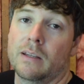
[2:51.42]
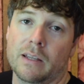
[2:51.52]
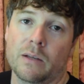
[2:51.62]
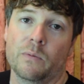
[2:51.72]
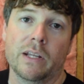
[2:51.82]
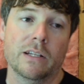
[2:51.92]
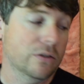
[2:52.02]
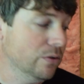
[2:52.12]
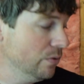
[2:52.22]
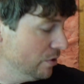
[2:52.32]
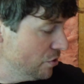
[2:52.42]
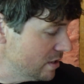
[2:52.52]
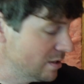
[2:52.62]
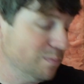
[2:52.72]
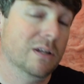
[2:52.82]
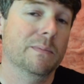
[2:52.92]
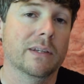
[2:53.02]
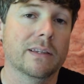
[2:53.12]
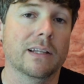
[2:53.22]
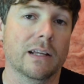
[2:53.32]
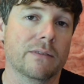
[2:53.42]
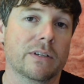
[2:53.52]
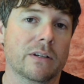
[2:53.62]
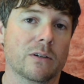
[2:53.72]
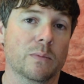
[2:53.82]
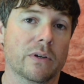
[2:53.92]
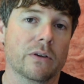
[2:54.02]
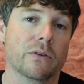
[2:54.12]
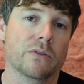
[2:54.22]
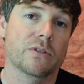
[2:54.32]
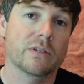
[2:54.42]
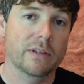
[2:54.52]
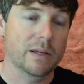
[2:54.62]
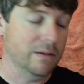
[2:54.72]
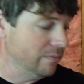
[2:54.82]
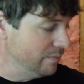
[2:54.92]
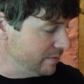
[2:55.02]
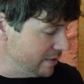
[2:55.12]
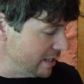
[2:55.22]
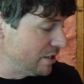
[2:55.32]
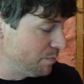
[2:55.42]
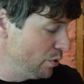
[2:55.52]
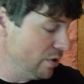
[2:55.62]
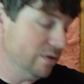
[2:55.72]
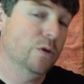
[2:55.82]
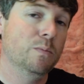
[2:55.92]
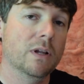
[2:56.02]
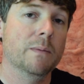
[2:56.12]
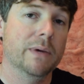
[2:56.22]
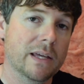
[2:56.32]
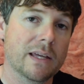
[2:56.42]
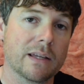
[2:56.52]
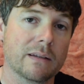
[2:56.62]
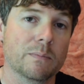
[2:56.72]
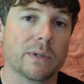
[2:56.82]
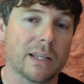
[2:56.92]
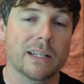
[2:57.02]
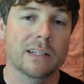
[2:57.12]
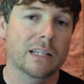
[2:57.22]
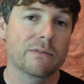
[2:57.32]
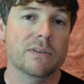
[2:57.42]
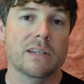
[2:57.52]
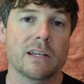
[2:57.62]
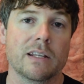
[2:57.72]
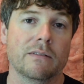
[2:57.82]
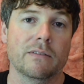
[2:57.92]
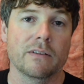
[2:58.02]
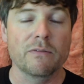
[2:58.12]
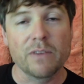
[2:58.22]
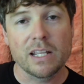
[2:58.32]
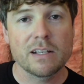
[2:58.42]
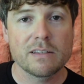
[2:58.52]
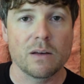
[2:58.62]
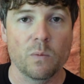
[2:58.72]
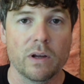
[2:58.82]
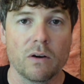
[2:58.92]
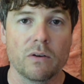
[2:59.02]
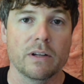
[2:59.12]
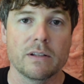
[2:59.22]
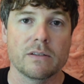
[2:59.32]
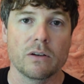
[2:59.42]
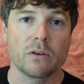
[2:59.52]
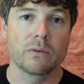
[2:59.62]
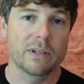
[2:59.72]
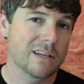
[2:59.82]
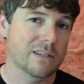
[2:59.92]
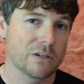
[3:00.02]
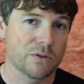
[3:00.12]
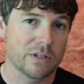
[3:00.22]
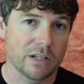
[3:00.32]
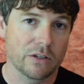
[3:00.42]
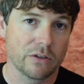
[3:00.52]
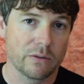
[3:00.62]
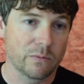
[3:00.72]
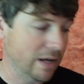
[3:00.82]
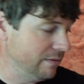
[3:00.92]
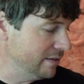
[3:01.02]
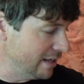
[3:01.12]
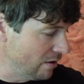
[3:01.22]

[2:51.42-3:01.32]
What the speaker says: Then we need to address the plumbing that they left here, because they did put new plumbing in, but they didn't leave us any of the fittings that went on it, so it doesn't do us any good. We have to take